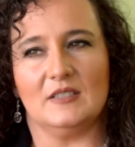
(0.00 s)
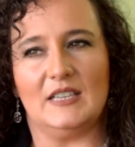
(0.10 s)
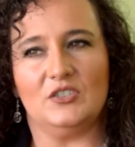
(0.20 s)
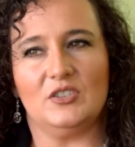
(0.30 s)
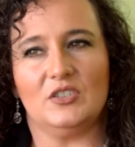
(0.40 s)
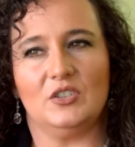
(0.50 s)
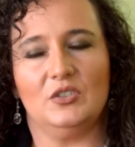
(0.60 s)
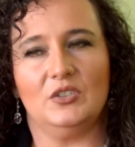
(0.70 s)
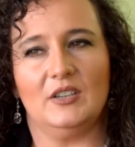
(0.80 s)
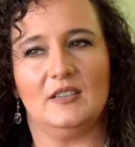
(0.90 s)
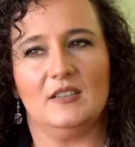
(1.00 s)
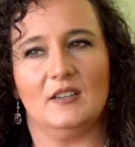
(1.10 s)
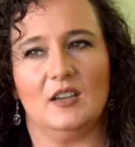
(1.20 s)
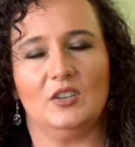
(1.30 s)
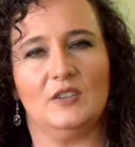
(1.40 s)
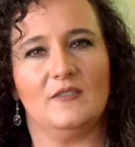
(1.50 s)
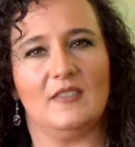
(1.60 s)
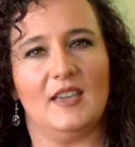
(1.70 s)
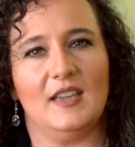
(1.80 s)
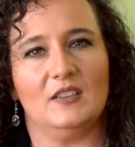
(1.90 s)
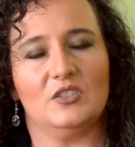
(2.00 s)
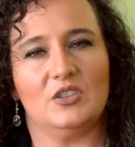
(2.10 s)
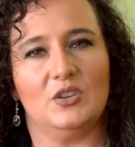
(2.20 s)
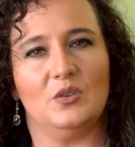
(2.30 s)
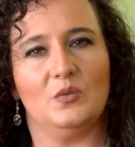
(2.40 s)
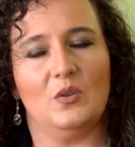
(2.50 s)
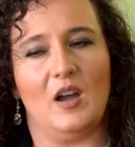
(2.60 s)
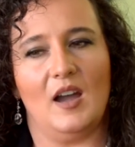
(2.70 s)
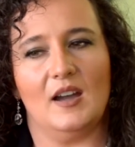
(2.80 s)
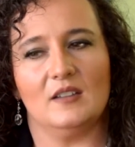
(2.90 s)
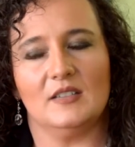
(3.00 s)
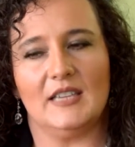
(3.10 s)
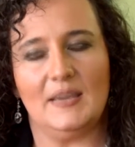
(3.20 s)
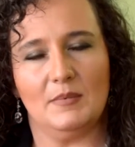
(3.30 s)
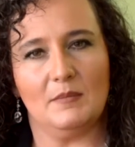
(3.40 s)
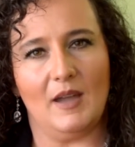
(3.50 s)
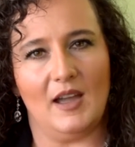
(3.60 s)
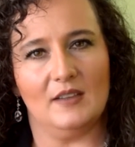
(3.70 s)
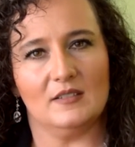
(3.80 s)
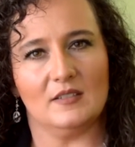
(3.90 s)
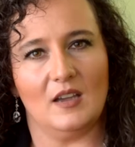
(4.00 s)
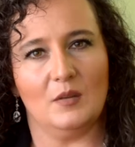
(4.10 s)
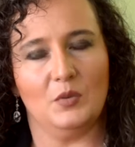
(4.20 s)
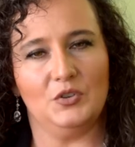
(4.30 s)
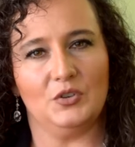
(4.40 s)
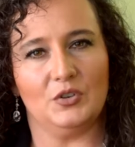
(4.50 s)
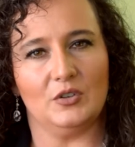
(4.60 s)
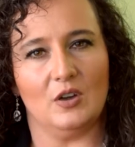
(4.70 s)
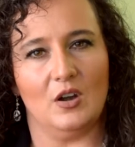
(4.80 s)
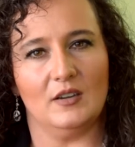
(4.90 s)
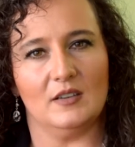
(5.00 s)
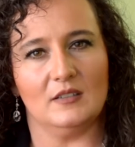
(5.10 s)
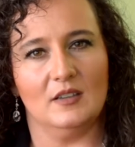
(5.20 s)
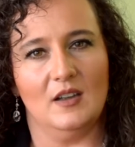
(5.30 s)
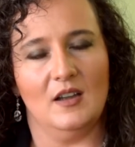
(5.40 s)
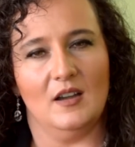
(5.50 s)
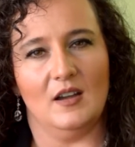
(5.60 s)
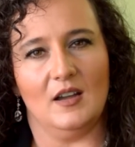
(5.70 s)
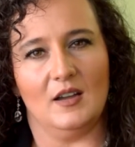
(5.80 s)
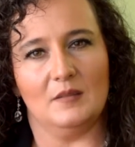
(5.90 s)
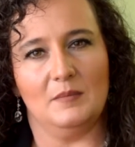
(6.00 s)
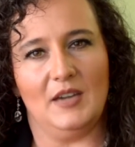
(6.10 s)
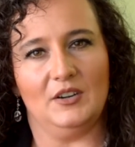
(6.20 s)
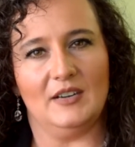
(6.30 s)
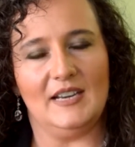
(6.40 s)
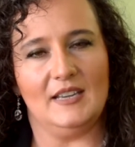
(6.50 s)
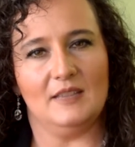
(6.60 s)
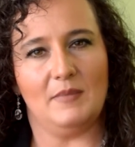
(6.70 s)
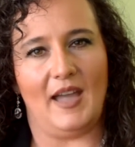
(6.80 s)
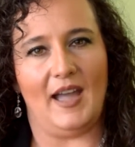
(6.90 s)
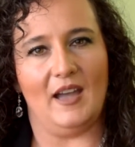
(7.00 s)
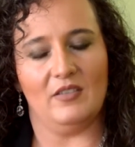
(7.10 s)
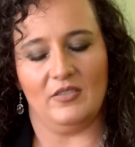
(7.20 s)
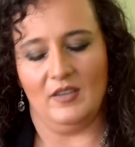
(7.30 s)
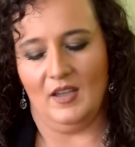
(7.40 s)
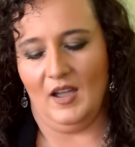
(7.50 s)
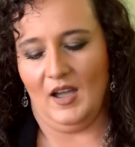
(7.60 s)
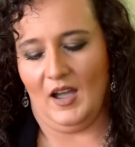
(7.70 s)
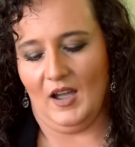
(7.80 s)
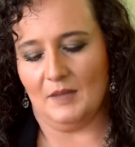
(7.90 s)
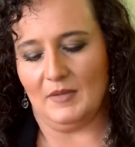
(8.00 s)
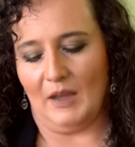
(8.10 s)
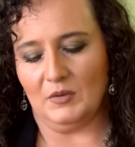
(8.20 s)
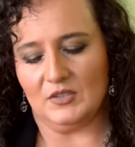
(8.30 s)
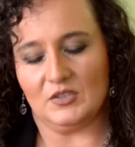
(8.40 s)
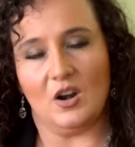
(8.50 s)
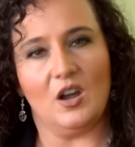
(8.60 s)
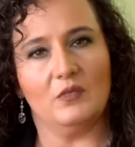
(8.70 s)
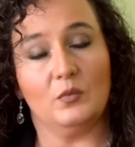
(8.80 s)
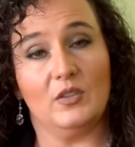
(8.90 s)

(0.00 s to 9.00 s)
It's just a good thing to keep in mind when you're on a better eating path. I want to start off